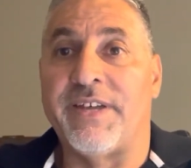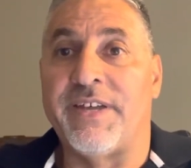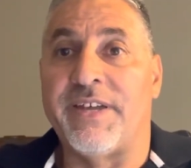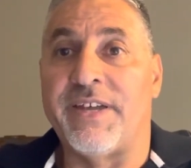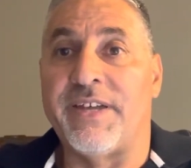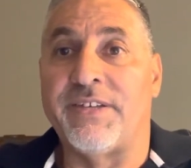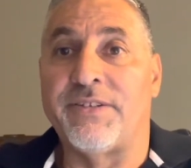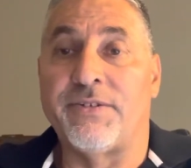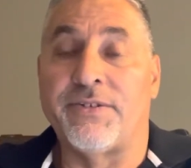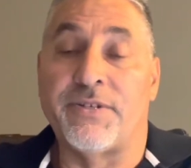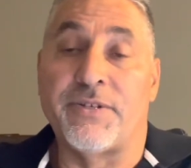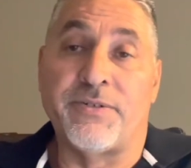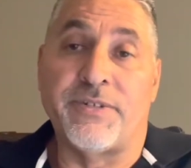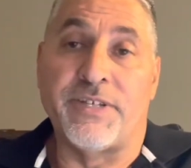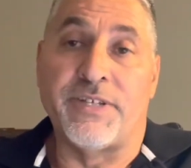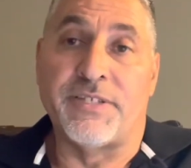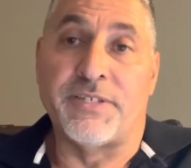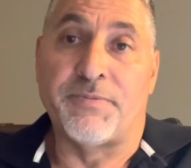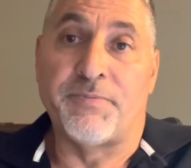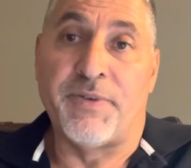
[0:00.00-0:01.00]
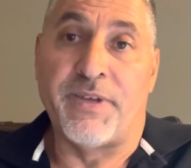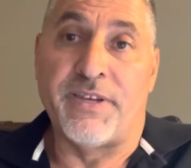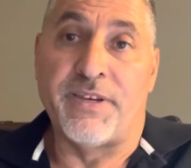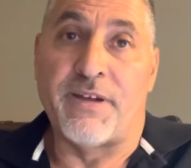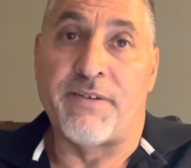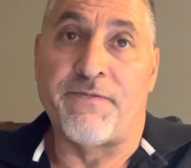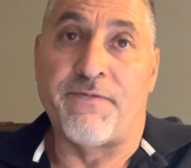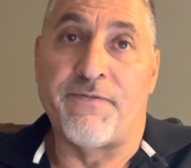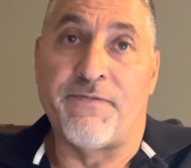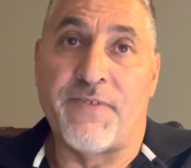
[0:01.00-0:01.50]
and your loan gets paid
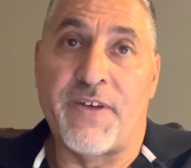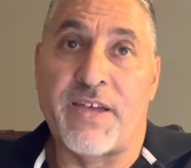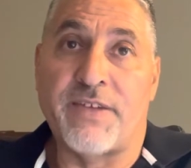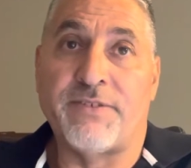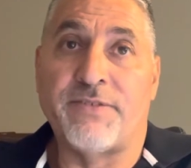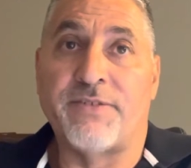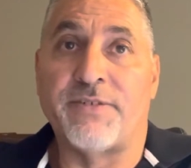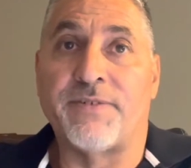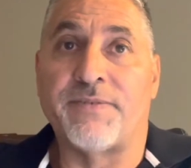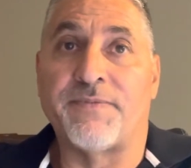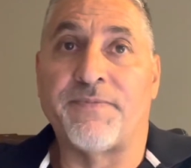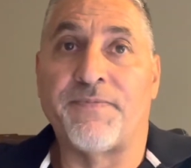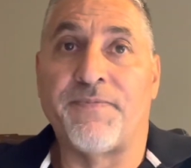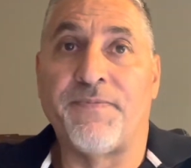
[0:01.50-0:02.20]
off faster.